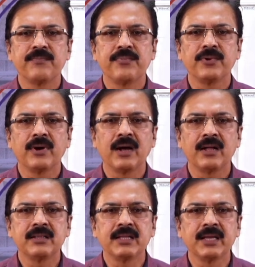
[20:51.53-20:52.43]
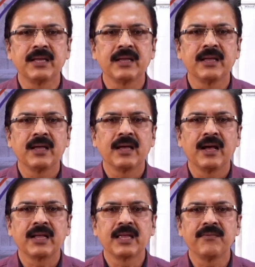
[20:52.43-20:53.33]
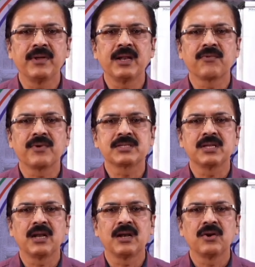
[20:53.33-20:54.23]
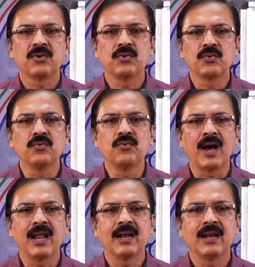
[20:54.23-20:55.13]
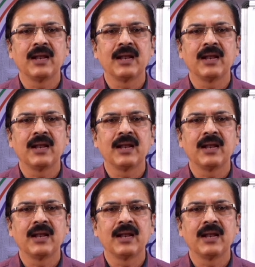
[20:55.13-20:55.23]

the given equation 2,1